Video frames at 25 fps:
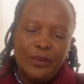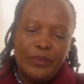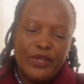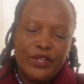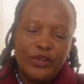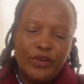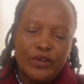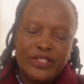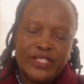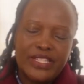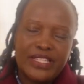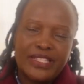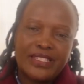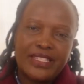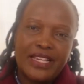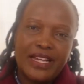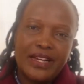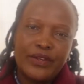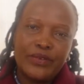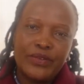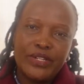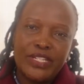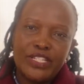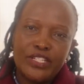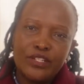because it's a
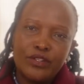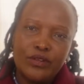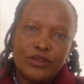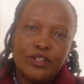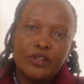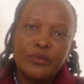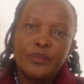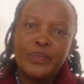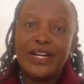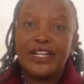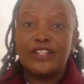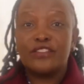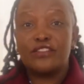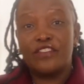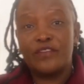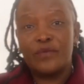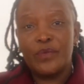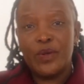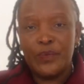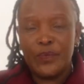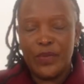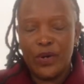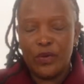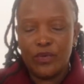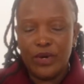critical part of
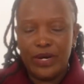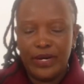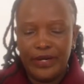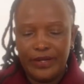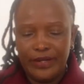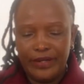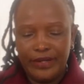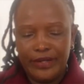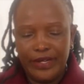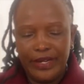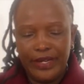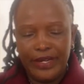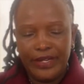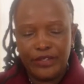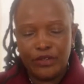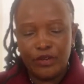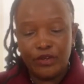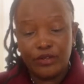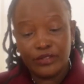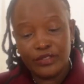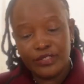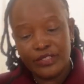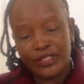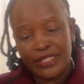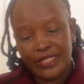paper 1, and
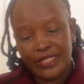oral